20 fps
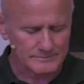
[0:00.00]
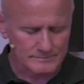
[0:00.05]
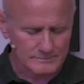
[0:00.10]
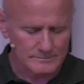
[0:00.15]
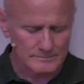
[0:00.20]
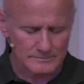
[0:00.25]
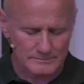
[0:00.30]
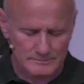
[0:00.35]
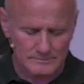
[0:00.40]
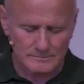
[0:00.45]

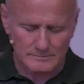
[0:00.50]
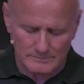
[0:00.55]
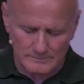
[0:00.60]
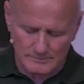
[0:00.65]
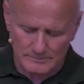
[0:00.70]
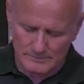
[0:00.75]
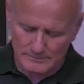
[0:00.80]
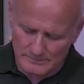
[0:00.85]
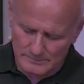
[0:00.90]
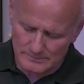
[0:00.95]

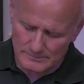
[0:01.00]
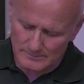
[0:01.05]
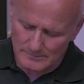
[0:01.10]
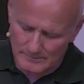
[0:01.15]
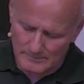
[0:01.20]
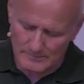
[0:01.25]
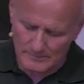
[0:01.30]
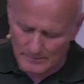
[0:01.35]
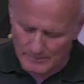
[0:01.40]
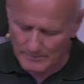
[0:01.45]

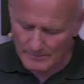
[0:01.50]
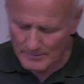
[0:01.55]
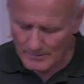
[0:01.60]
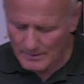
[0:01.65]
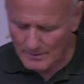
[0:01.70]
Nobody speaks.